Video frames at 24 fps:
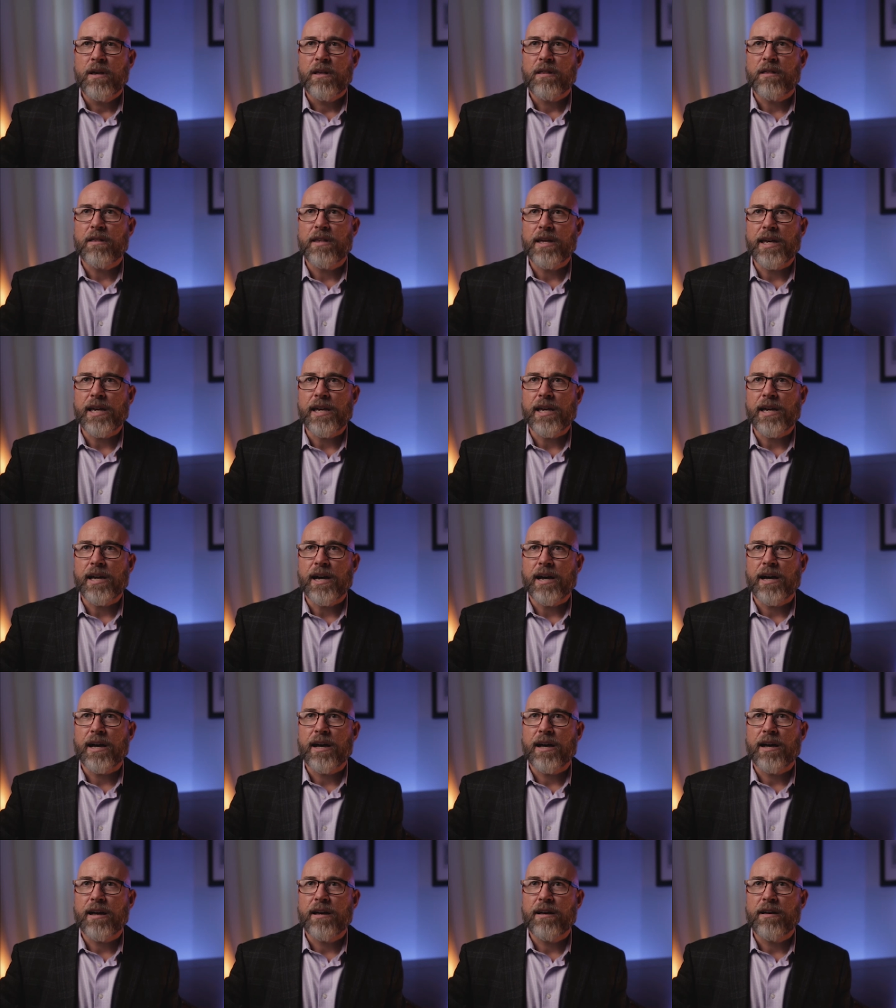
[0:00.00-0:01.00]

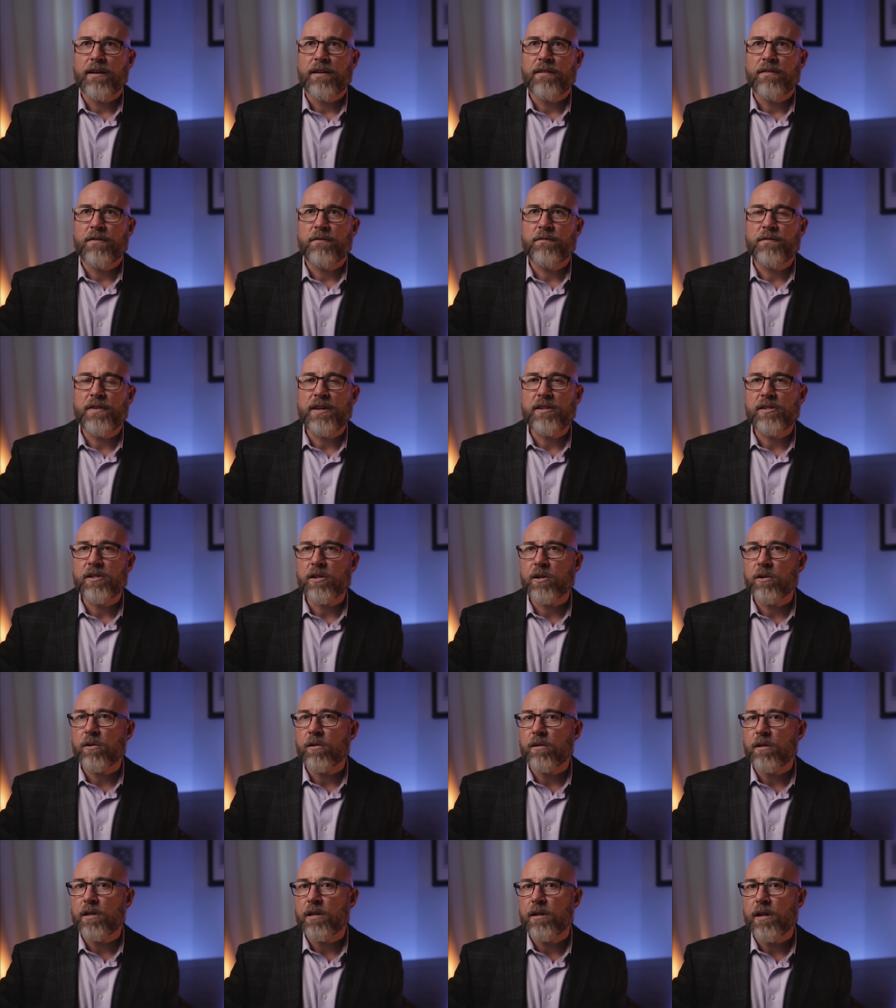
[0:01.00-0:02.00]
the
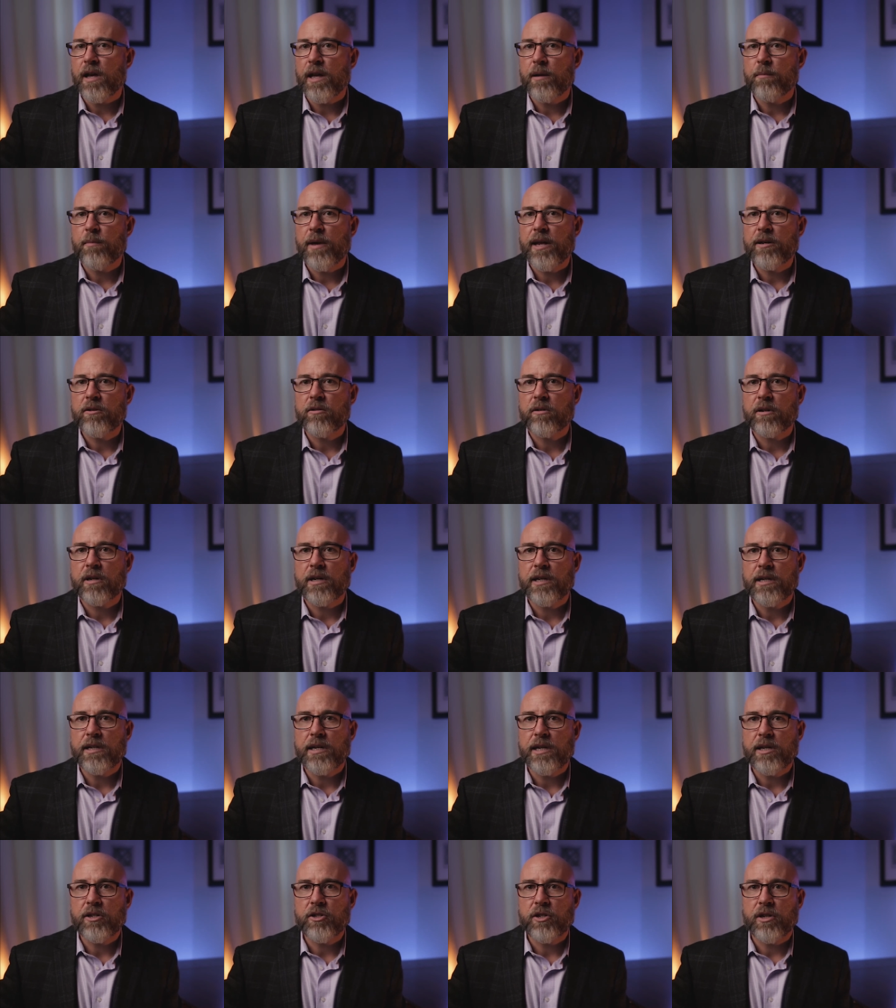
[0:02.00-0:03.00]
physical and mental
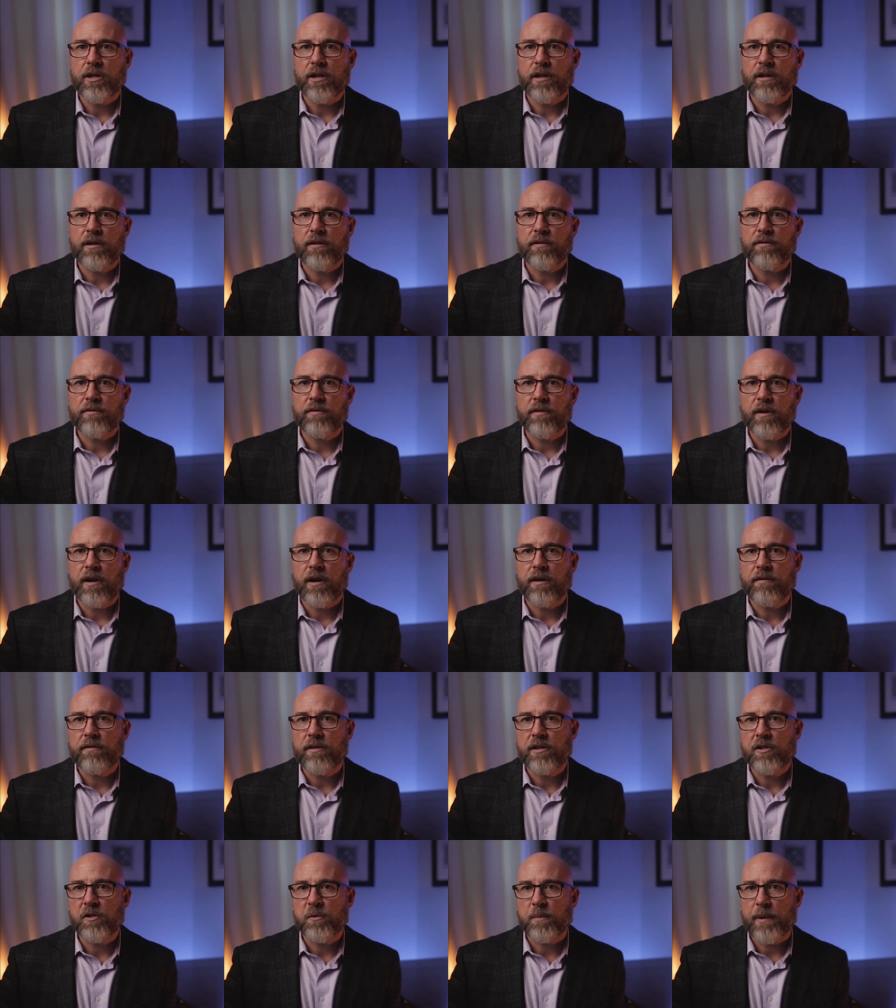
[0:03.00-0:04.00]
condition of
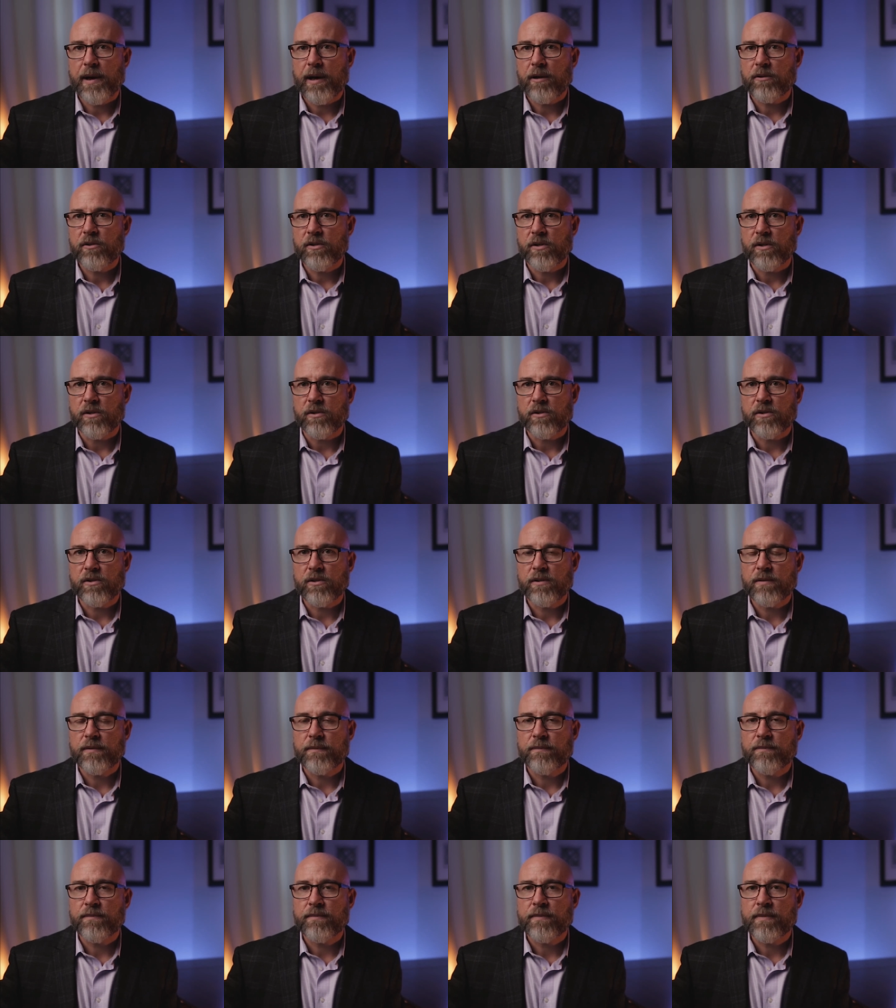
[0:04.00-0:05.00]
the spouses.
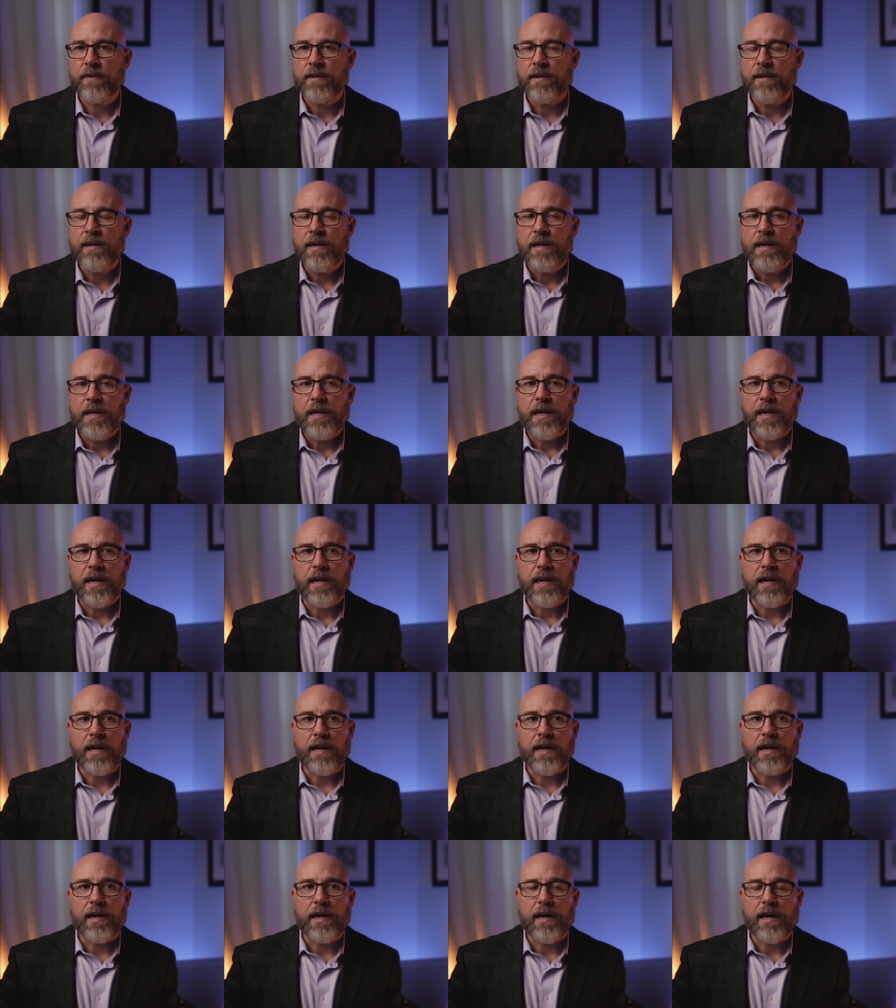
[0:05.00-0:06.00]

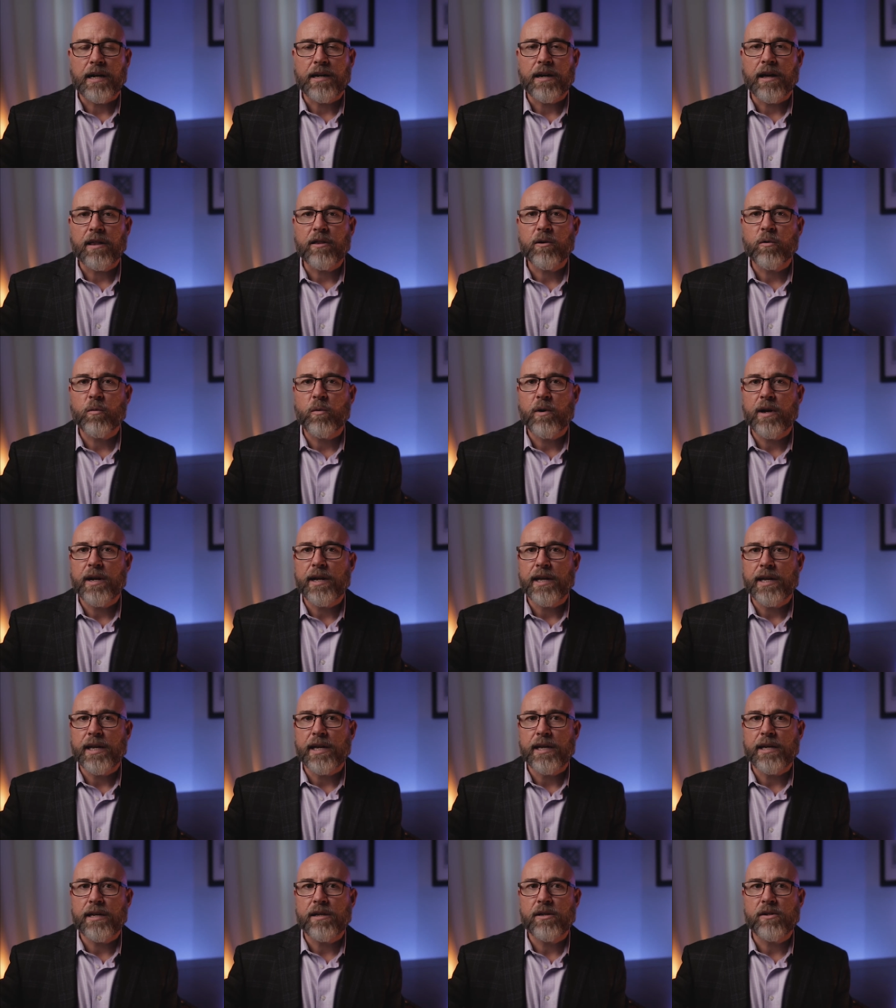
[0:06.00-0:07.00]
Another one
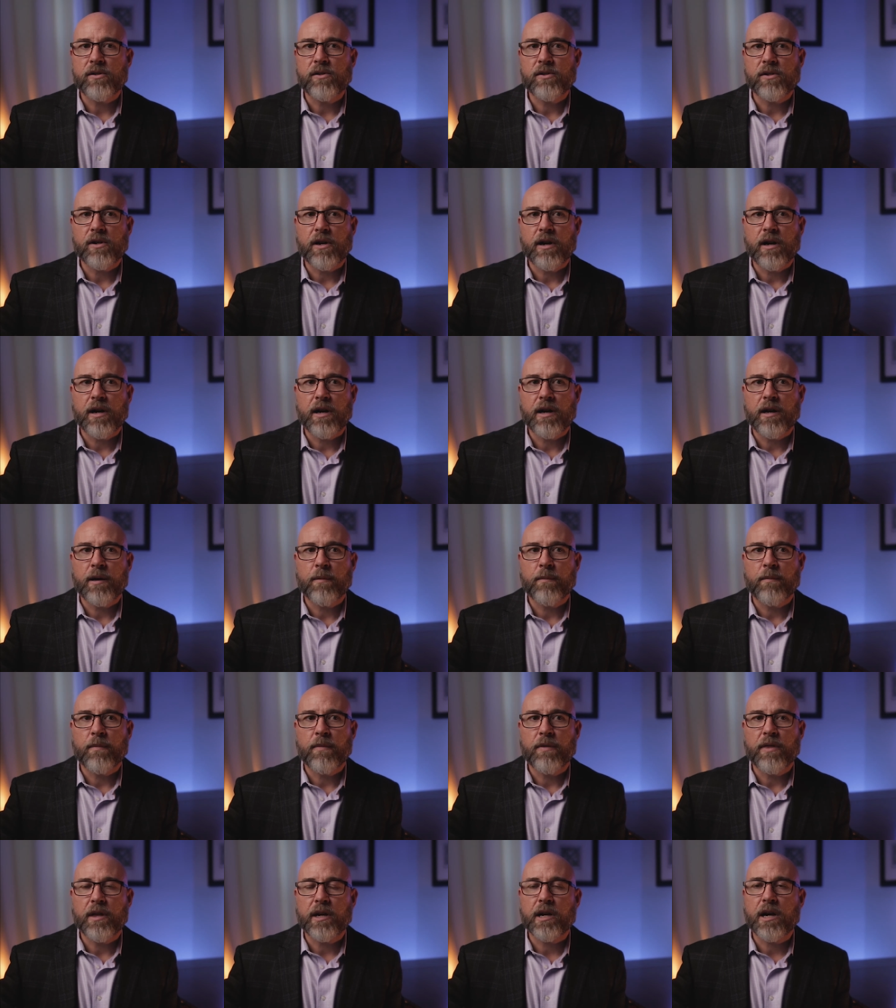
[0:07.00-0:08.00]
is
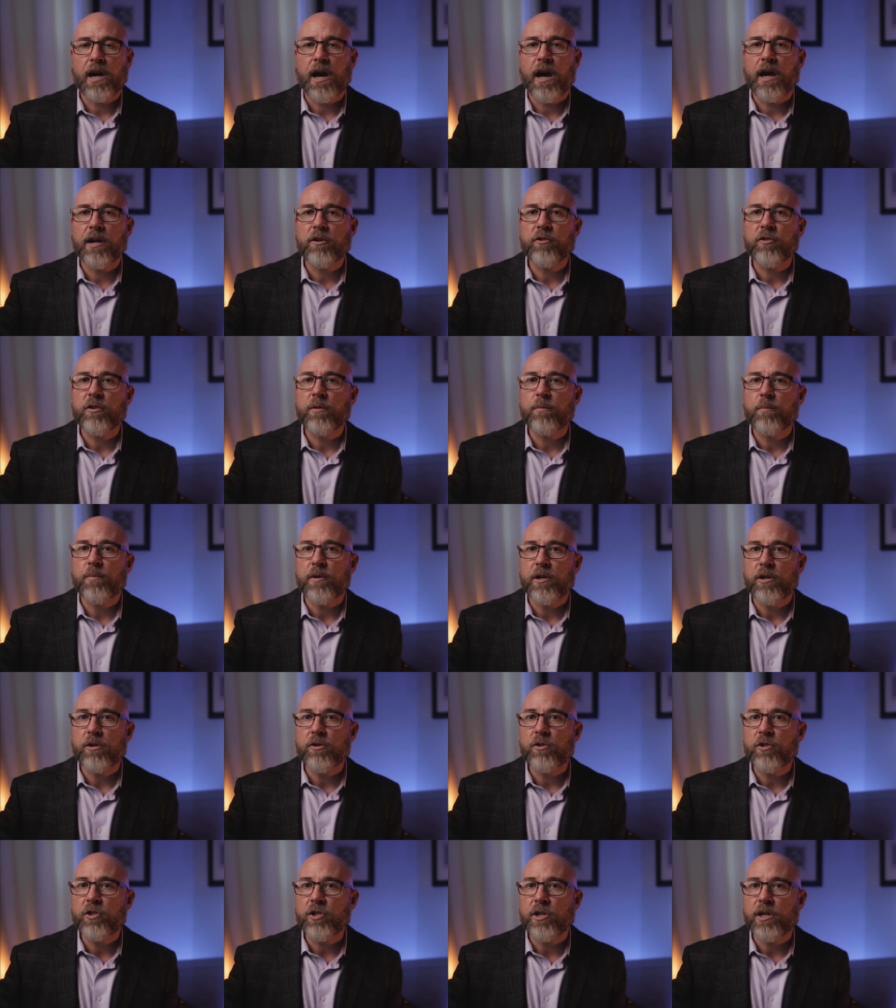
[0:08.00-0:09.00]
the
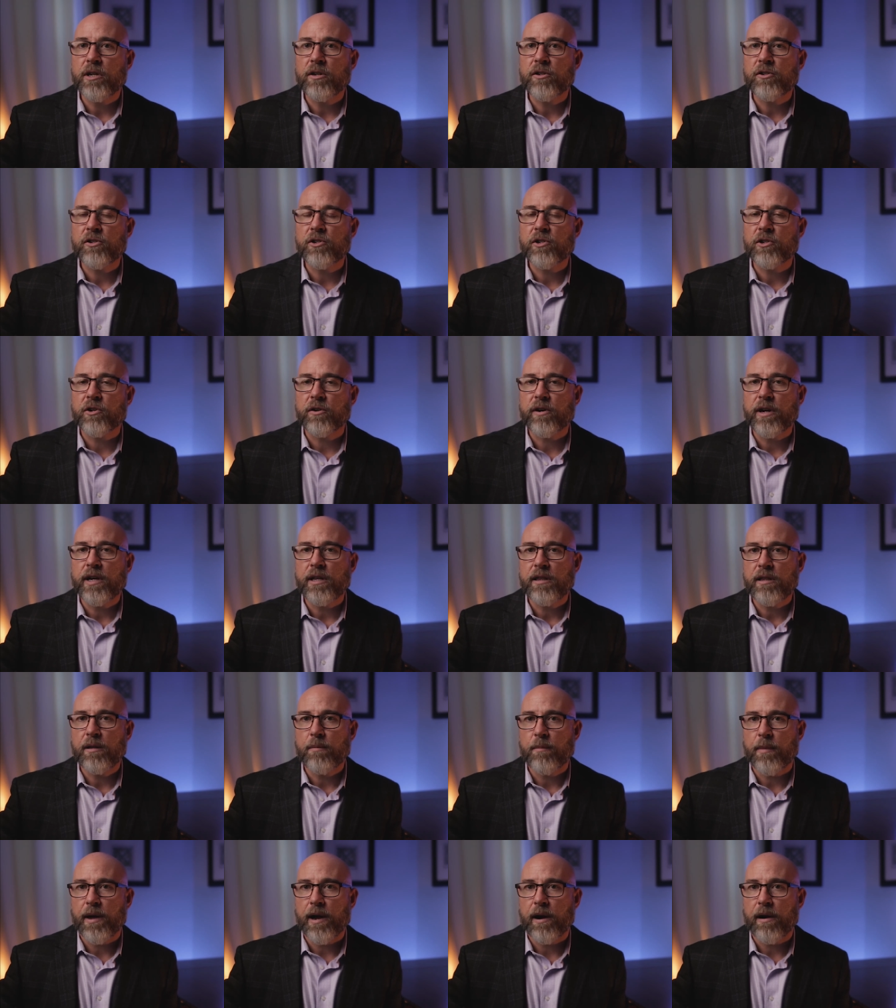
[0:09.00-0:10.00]
contributions during
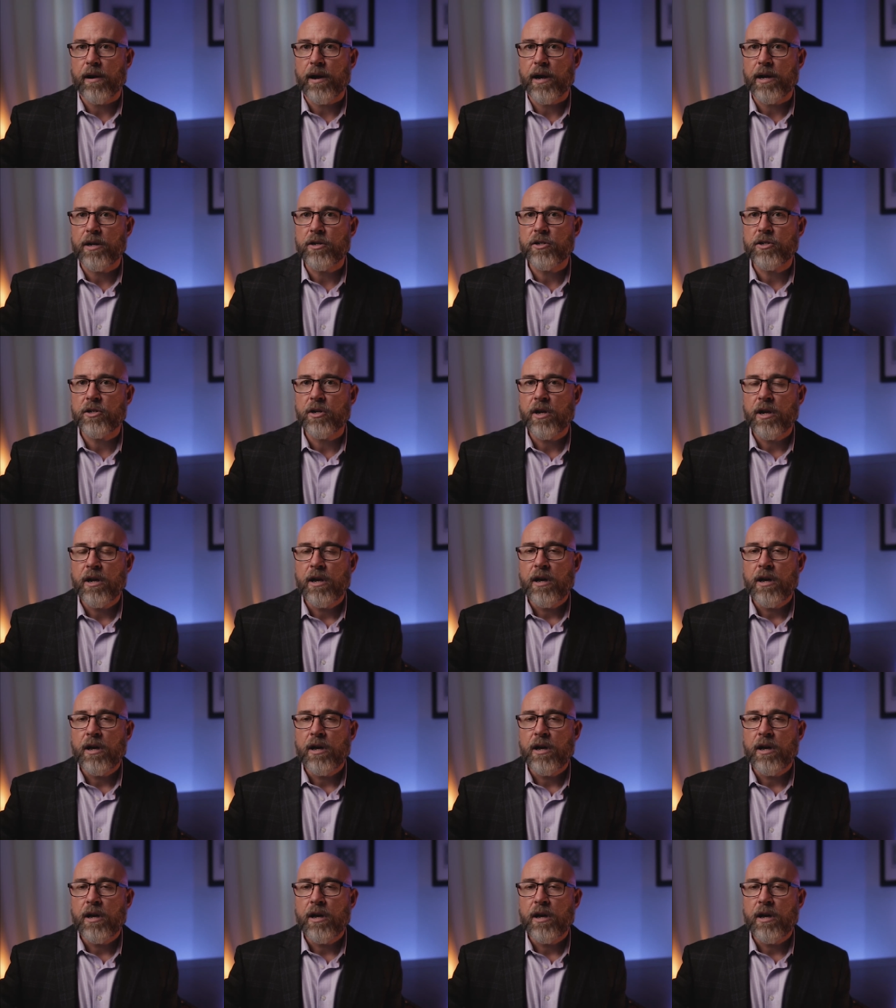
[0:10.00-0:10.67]
the marriage